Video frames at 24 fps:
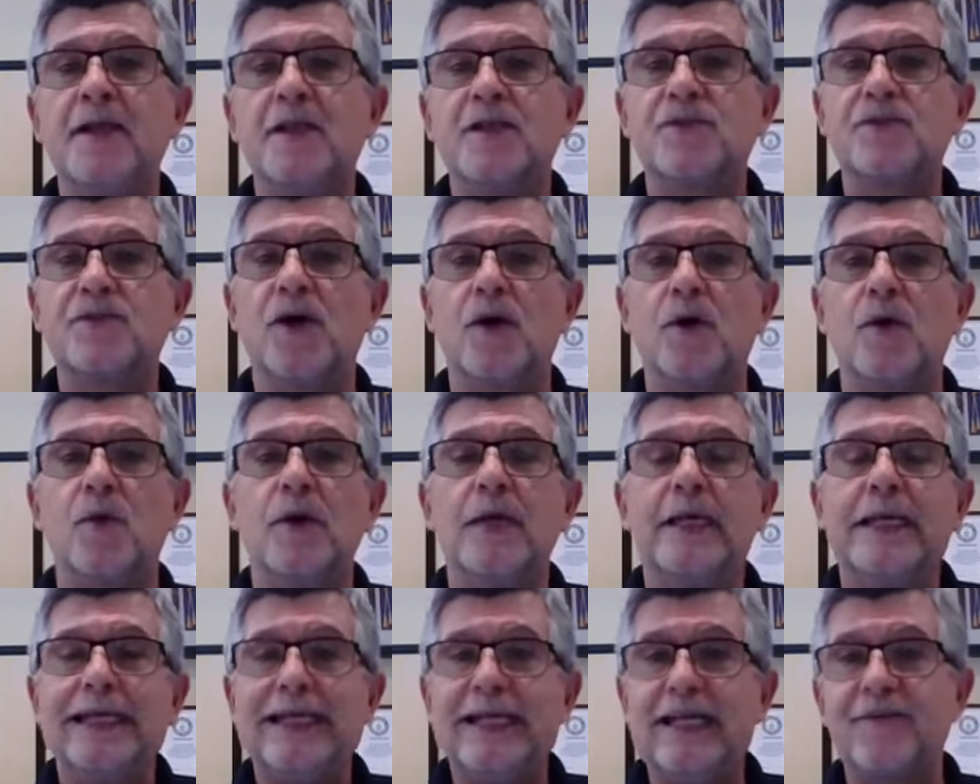
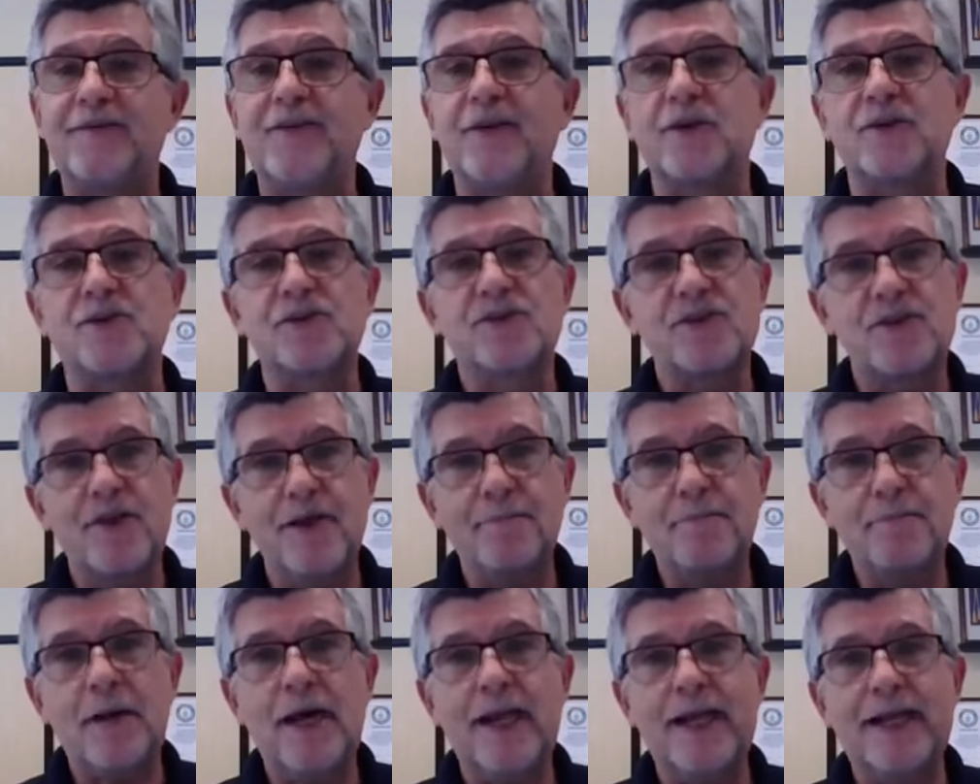So if there's
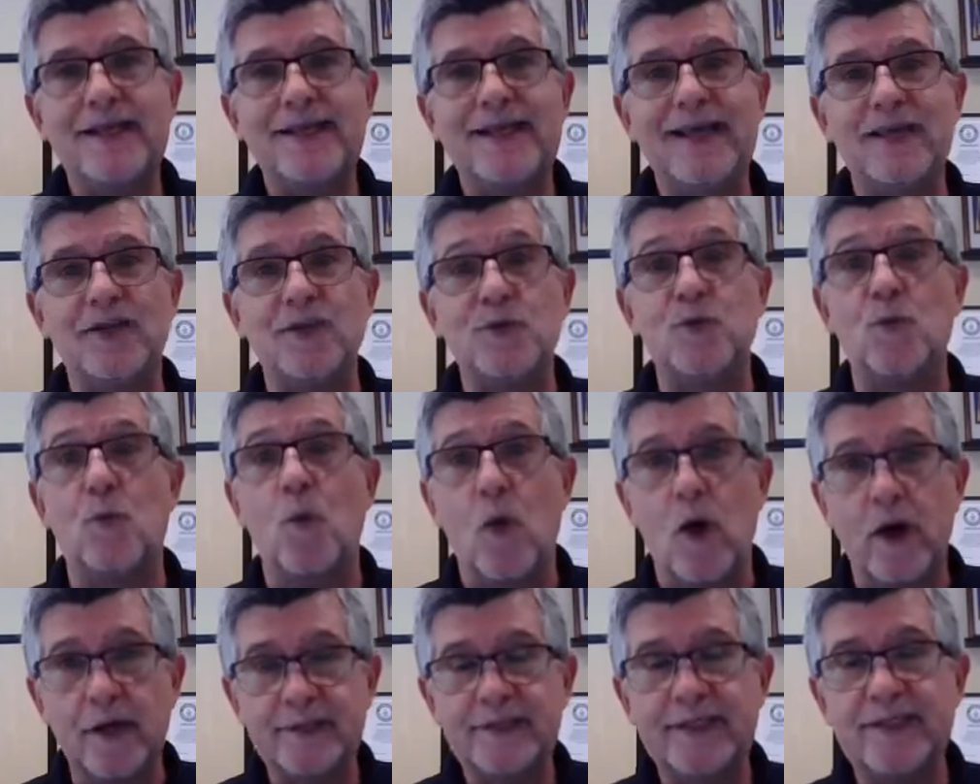somebody that you
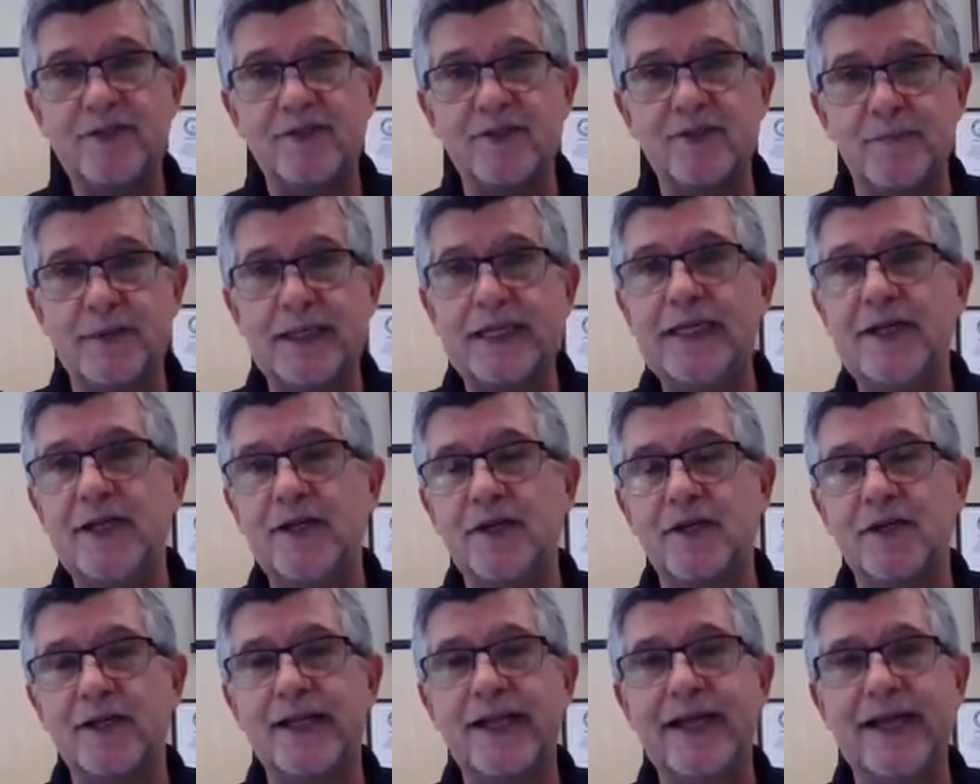wanted to be
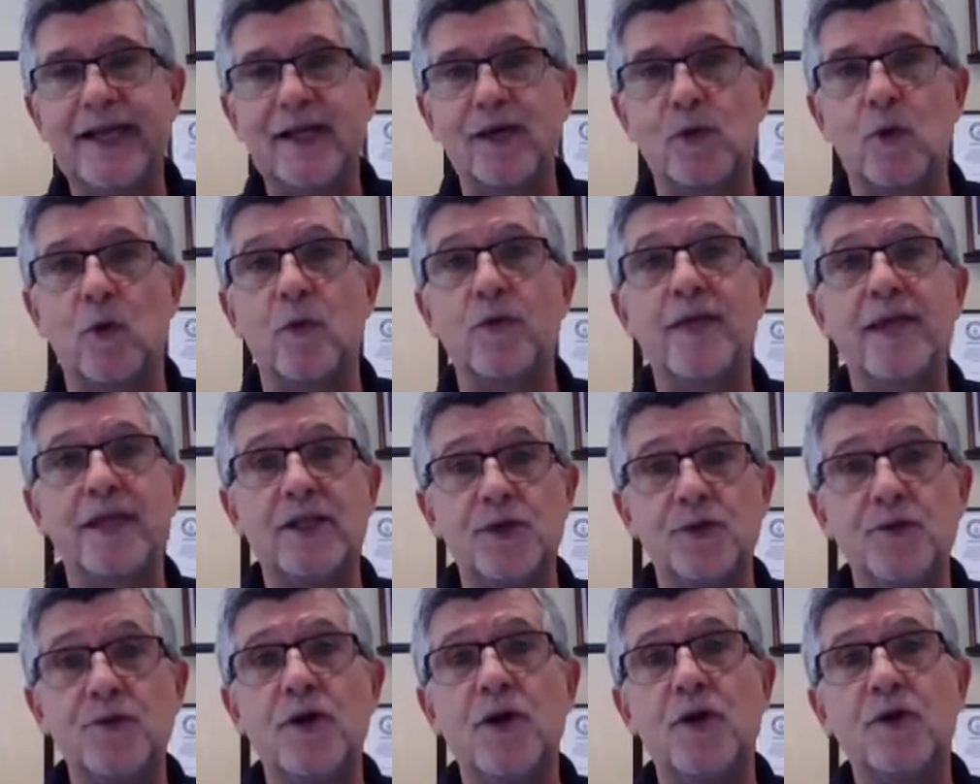here today or that
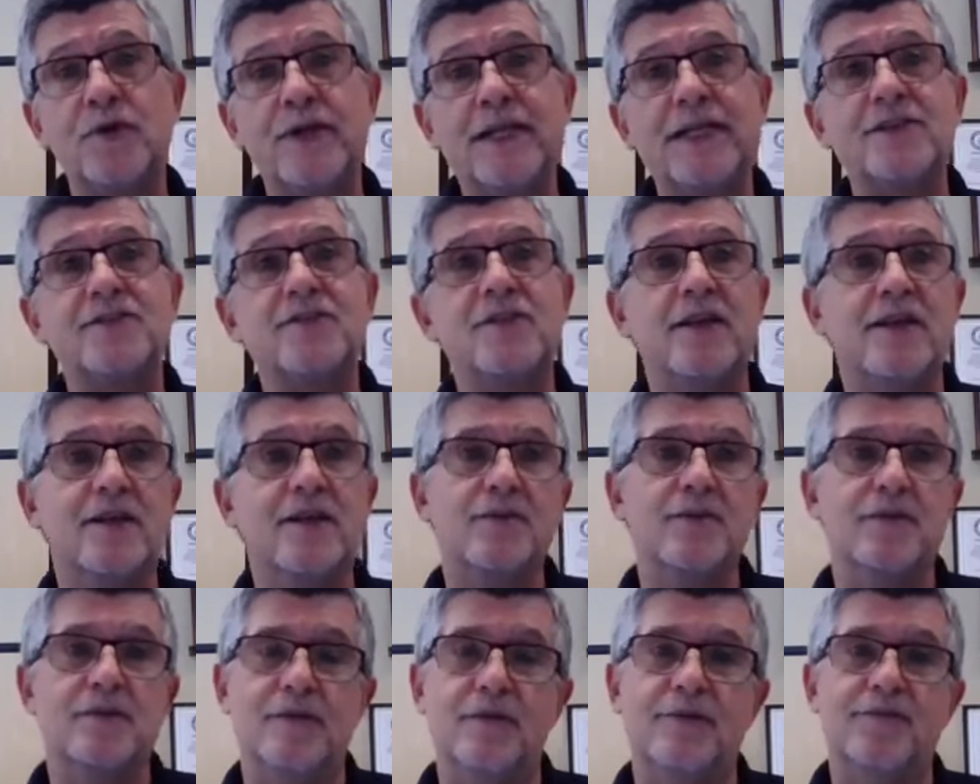you know needs to hear
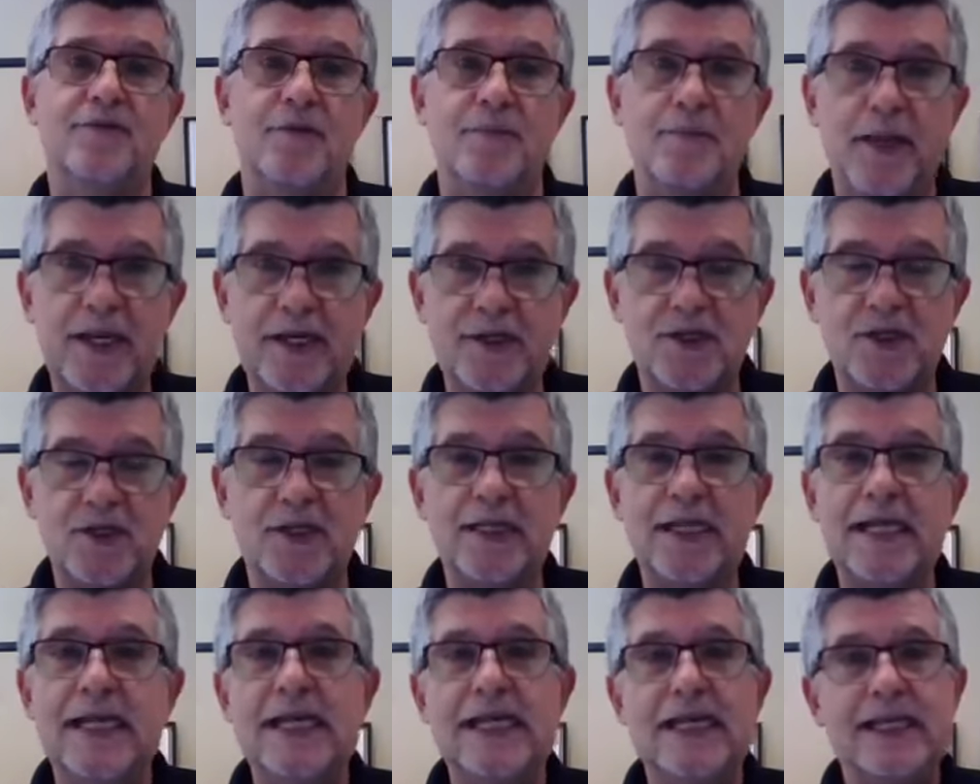this
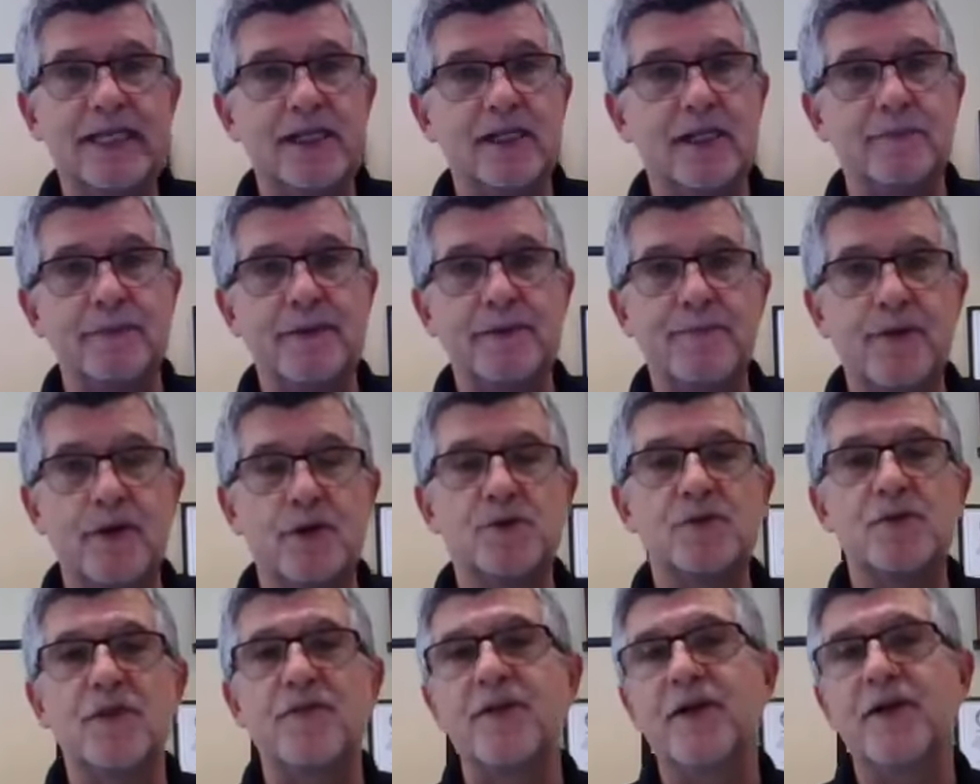information, it'll be
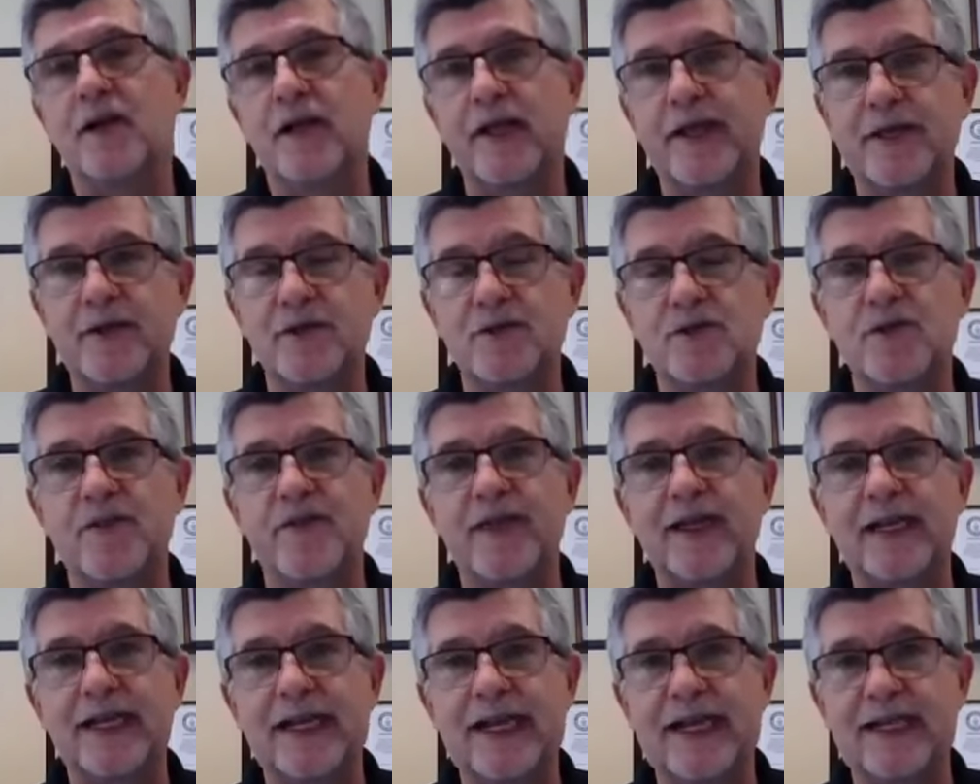posted there later so
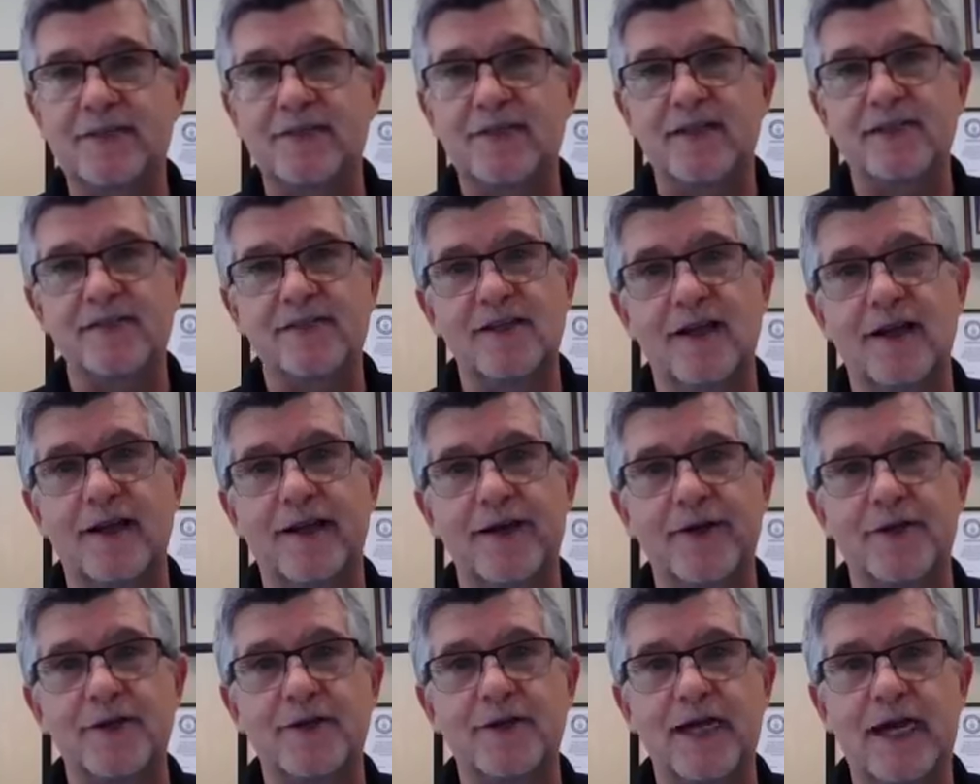they can access it at a
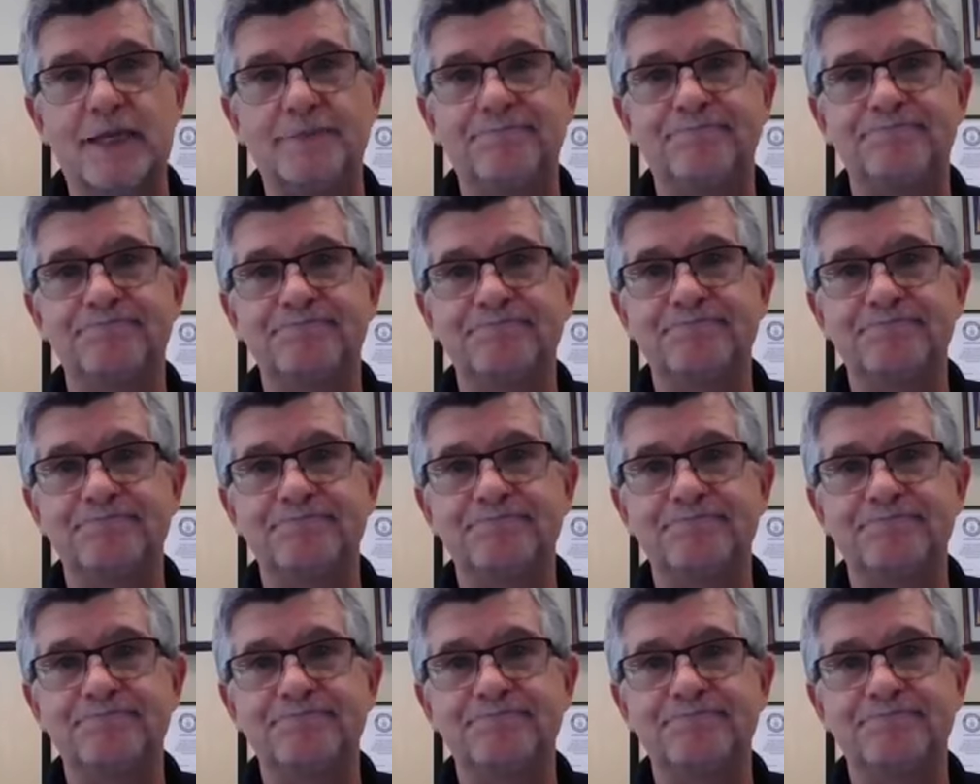later time.